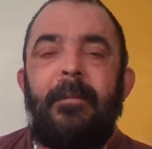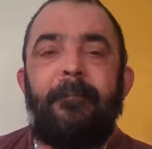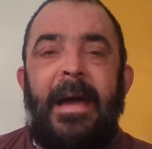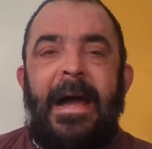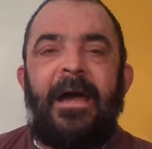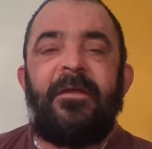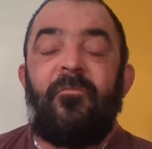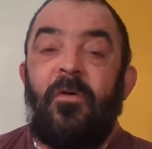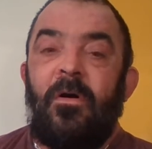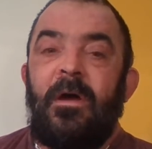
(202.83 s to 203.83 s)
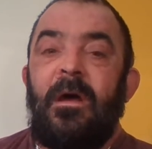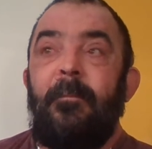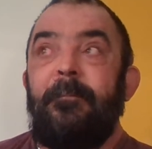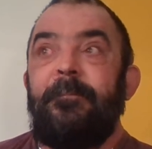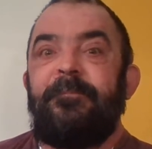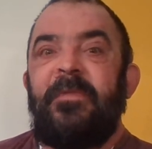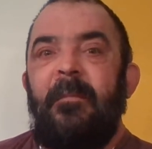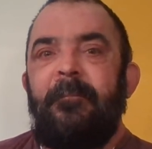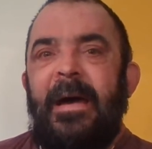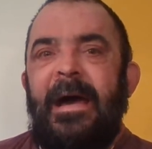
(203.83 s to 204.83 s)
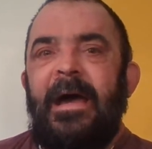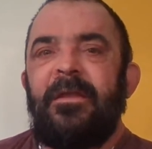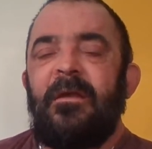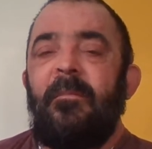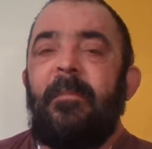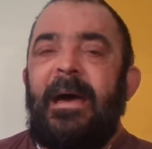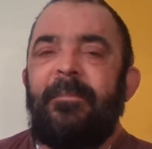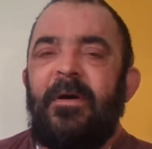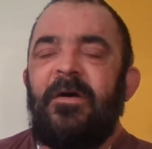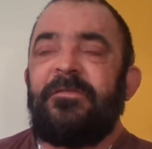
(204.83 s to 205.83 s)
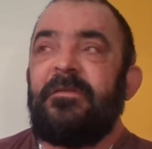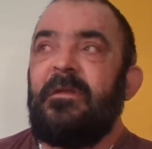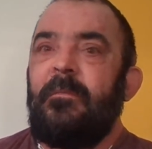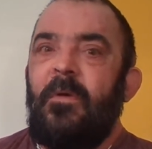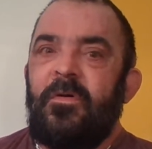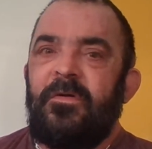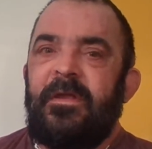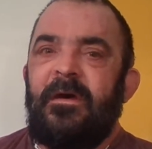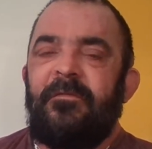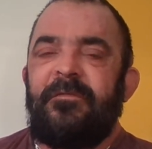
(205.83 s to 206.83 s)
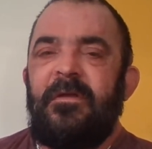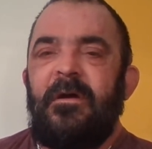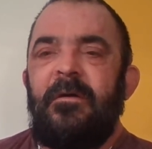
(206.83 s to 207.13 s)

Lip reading: I'm bad and wrong, and I'm bad, and I'm a bad person, and I'm not good enough,